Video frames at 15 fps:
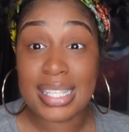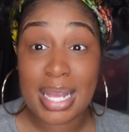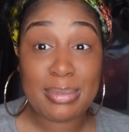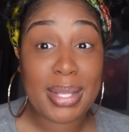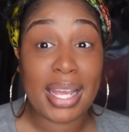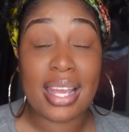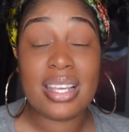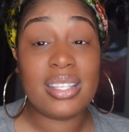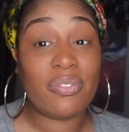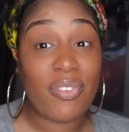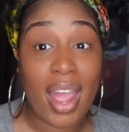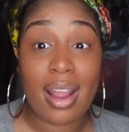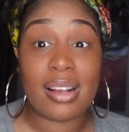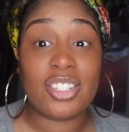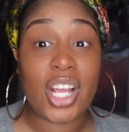seems
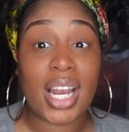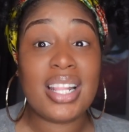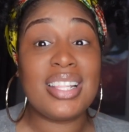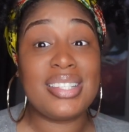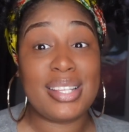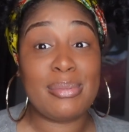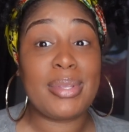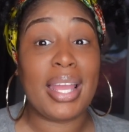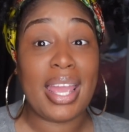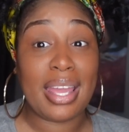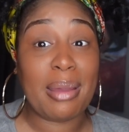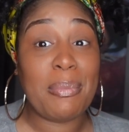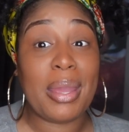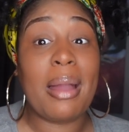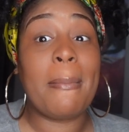like he
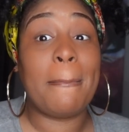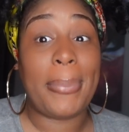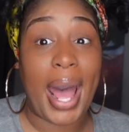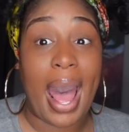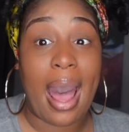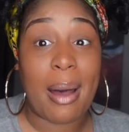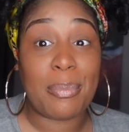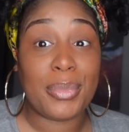could be a bop.